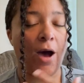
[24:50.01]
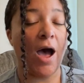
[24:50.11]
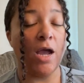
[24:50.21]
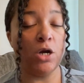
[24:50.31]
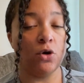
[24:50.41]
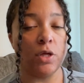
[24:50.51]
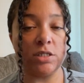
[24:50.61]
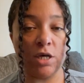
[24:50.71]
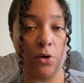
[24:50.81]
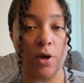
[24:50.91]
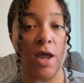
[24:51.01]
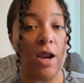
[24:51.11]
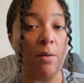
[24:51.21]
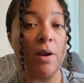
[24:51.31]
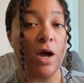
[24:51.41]
I know that's not okay and
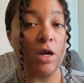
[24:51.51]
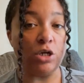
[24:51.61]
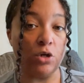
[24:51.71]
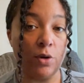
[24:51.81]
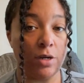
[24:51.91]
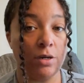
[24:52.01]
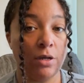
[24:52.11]
I'm not going to do it.